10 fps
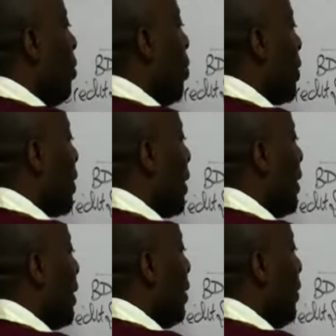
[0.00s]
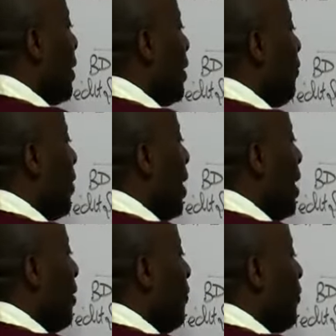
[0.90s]
Was
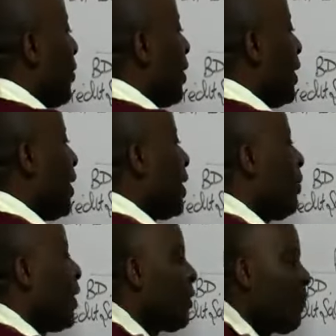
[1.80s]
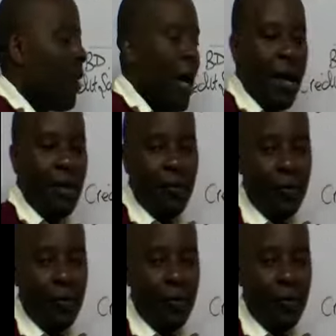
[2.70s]
3075. 3075.